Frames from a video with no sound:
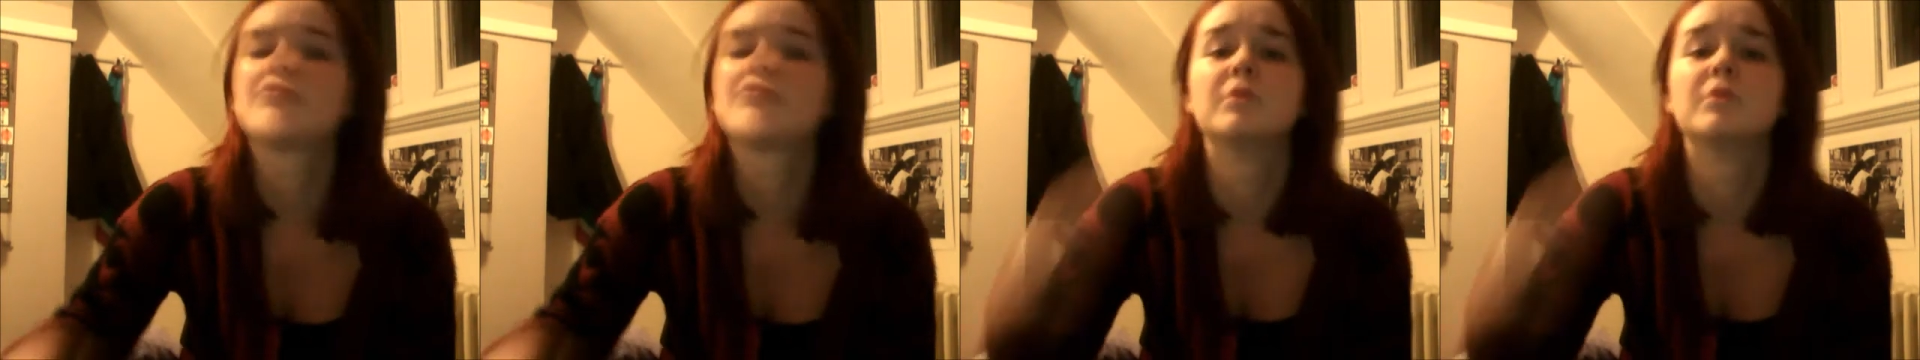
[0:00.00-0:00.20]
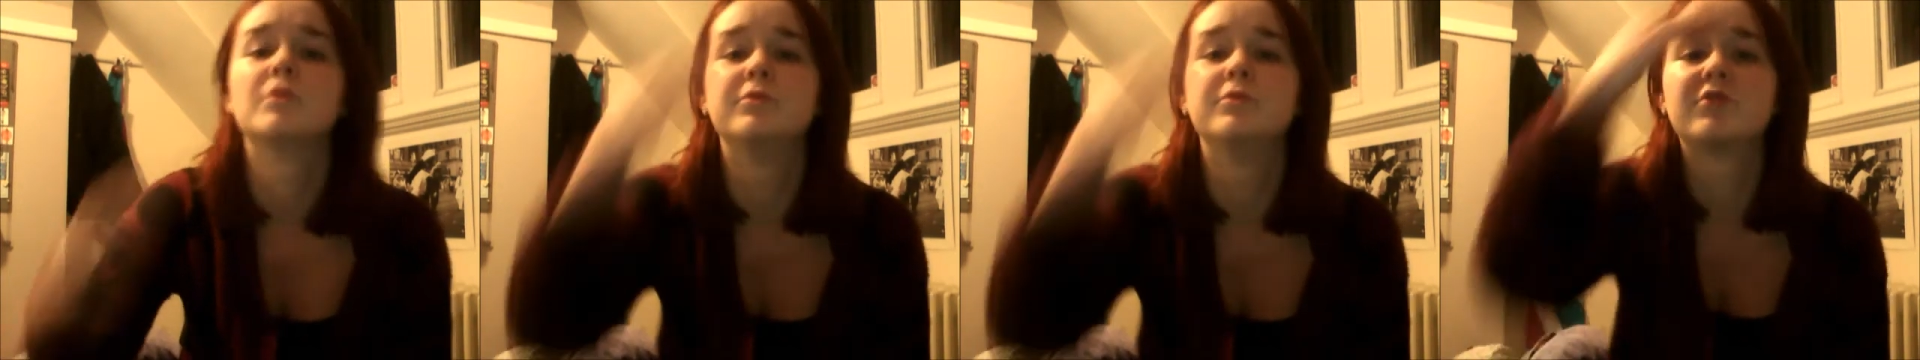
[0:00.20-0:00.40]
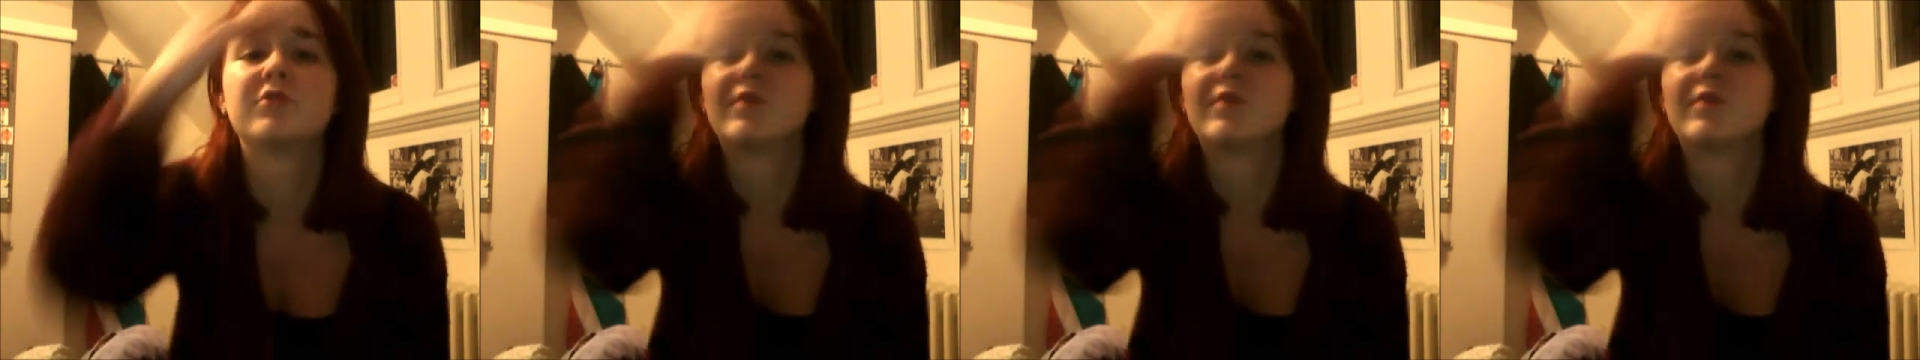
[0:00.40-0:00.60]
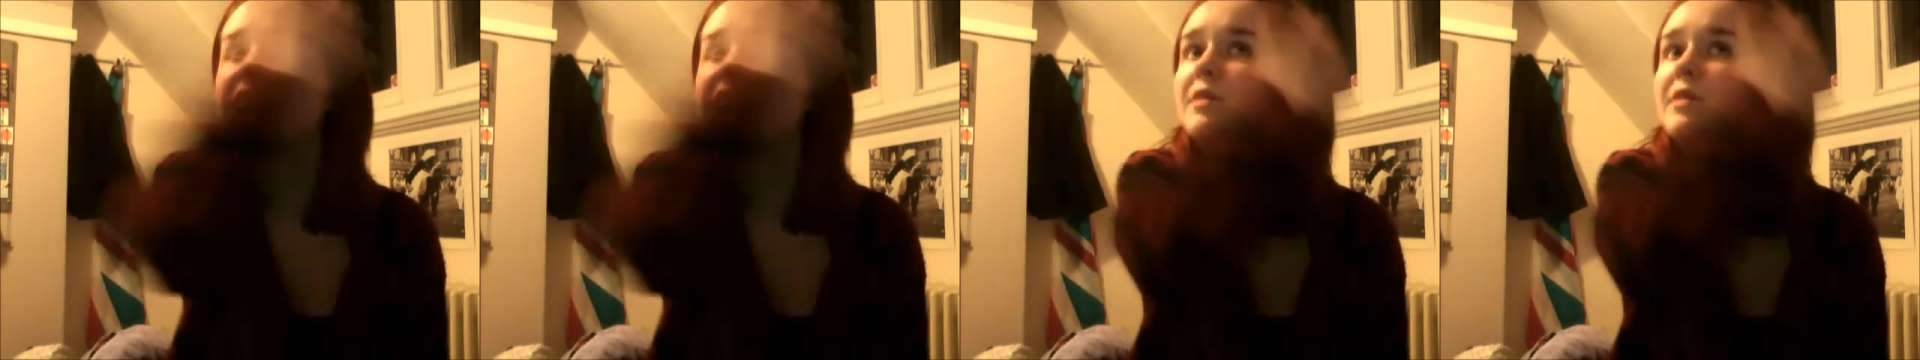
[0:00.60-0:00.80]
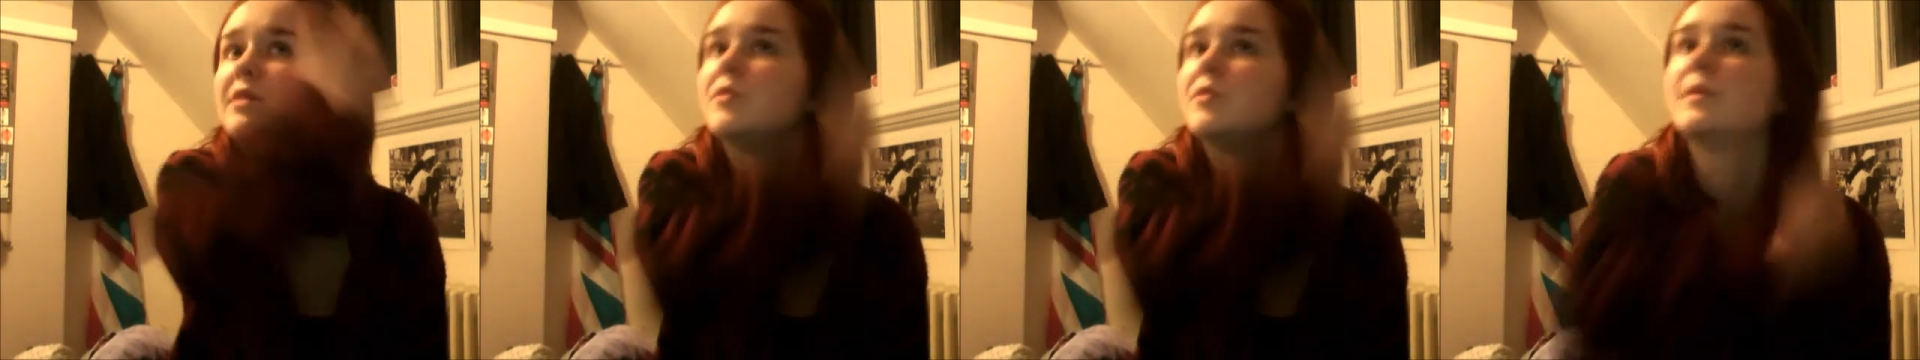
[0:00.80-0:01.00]
rooms or
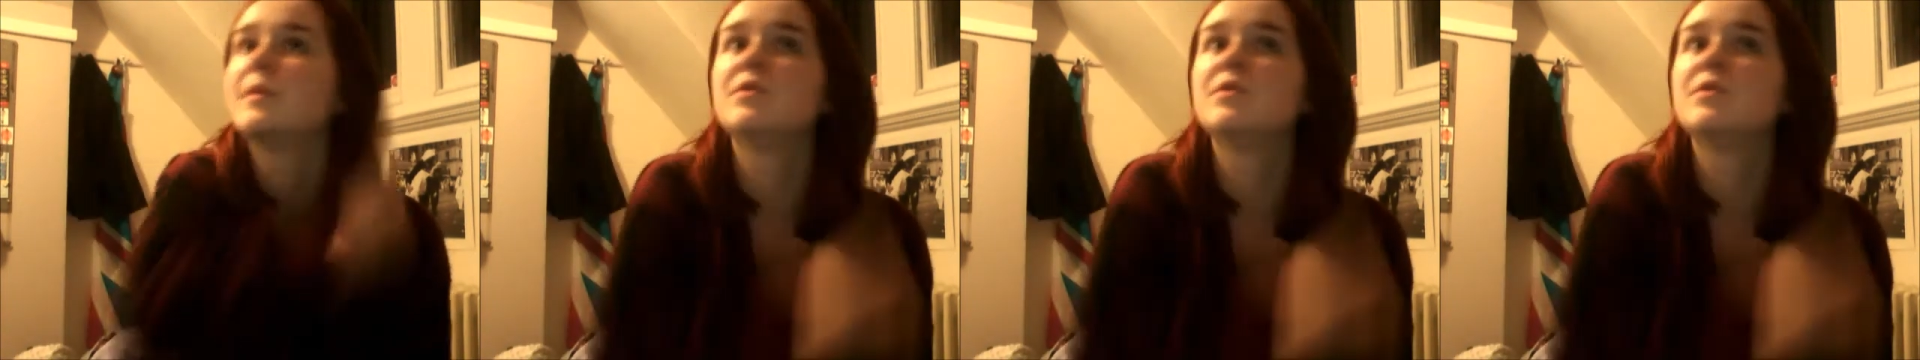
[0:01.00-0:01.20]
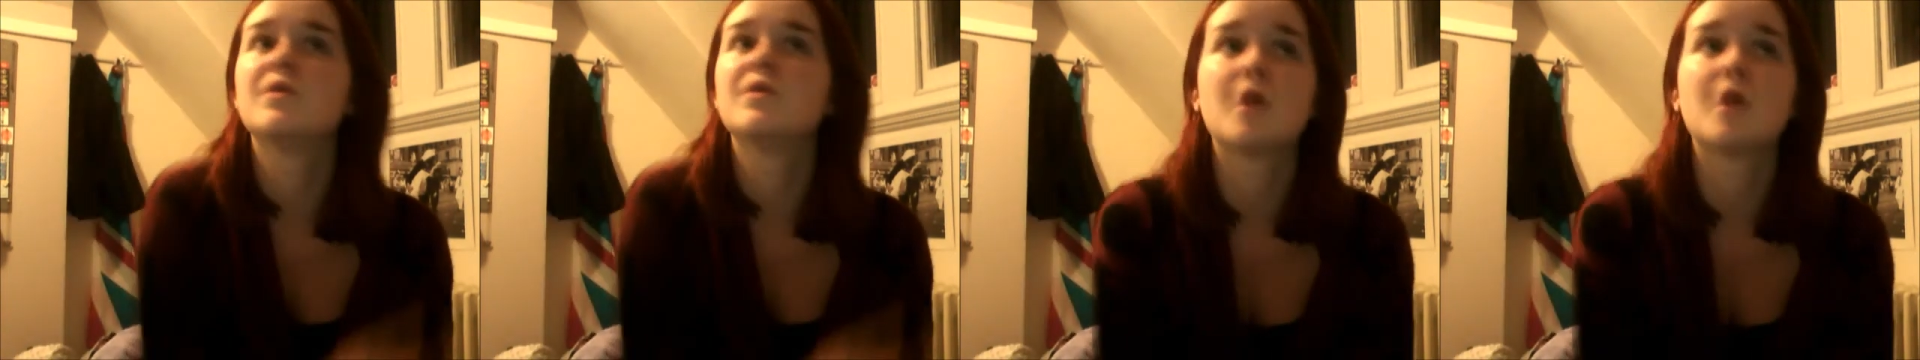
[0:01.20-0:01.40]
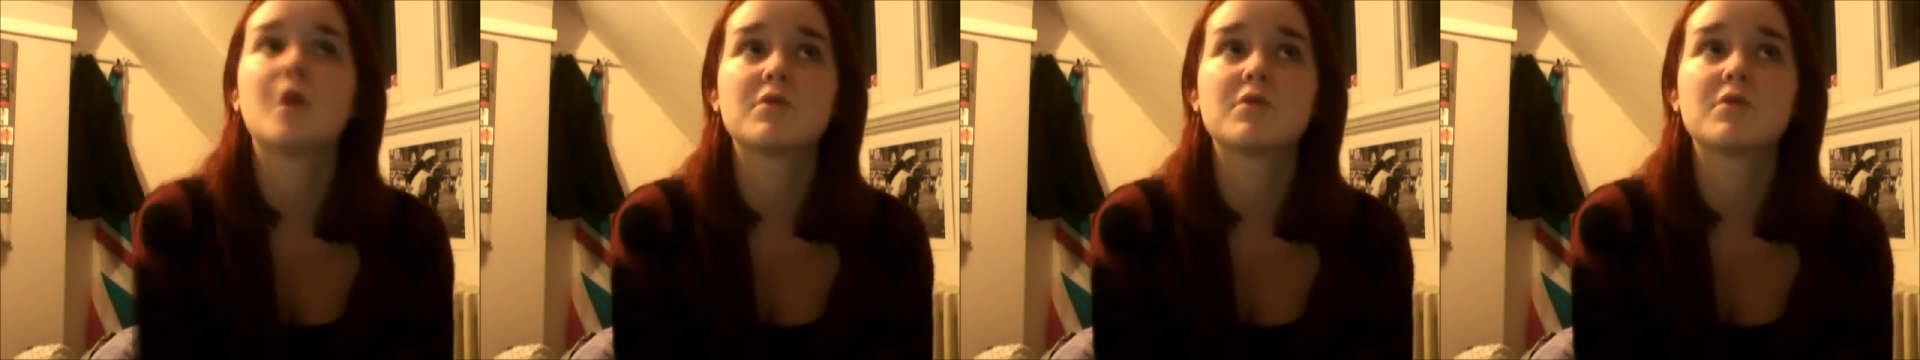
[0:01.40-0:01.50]
anything that people don't know,